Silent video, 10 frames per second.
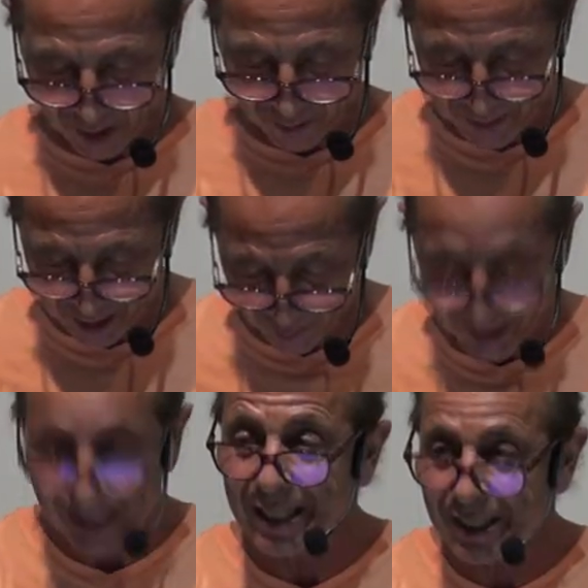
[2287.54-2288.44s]
are being
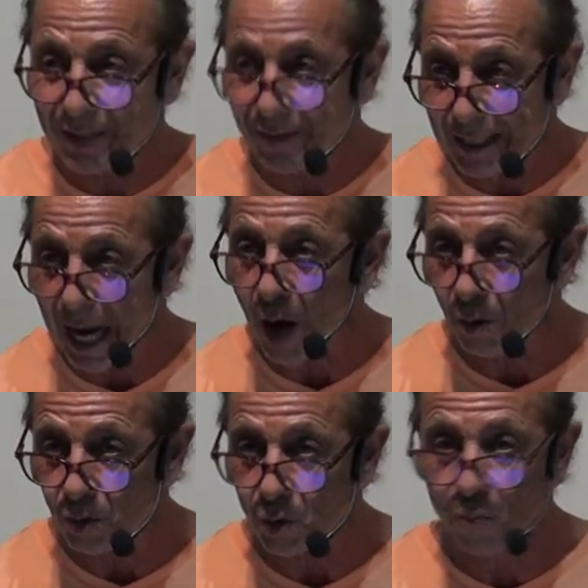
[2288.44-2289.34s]
released even
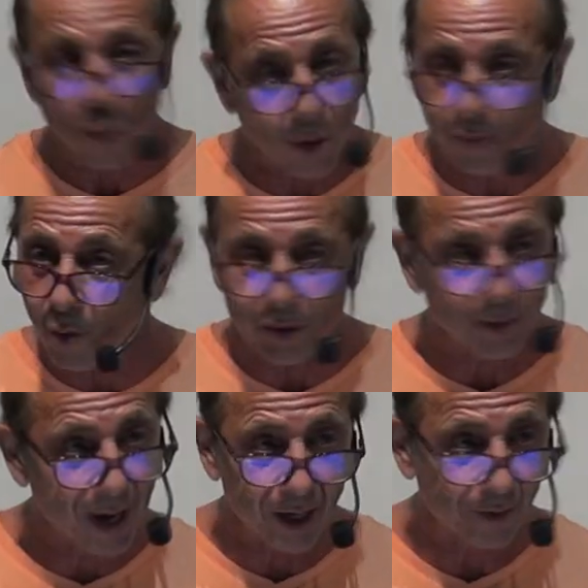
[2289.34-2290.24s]
now. There are more and more
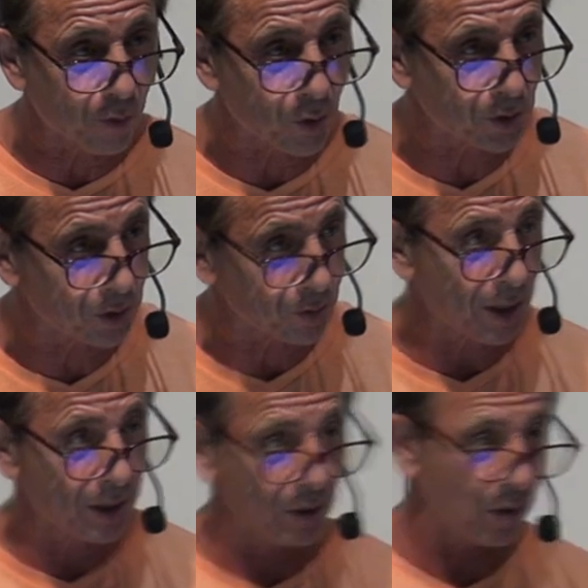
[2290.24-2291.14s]
demonic forces
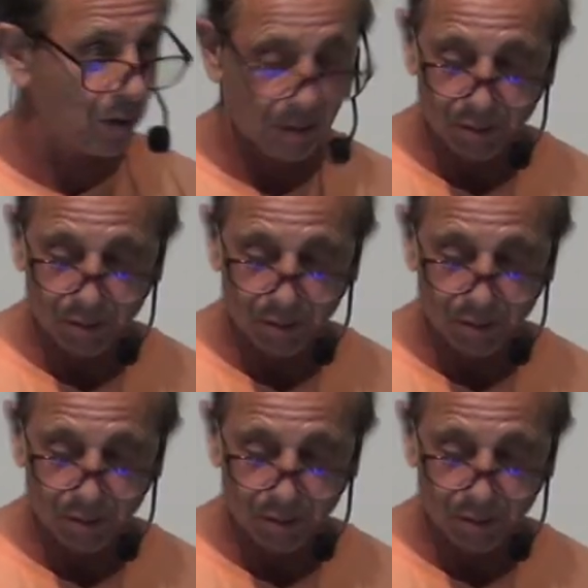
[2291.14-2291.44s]
around the earth.